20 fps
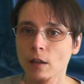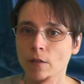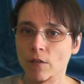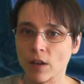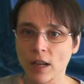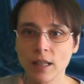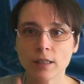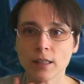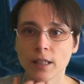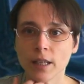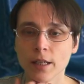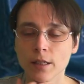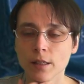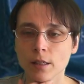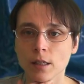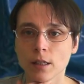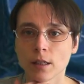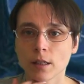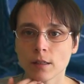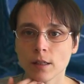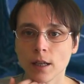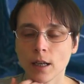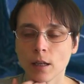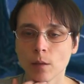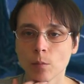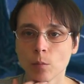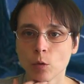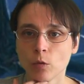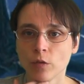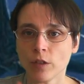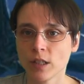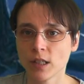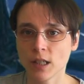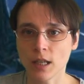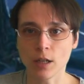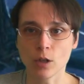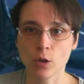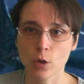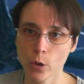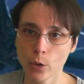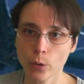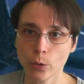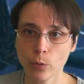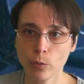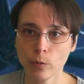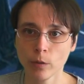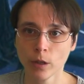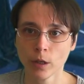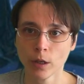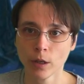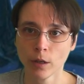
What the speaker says: Vasquez in the second movie said no.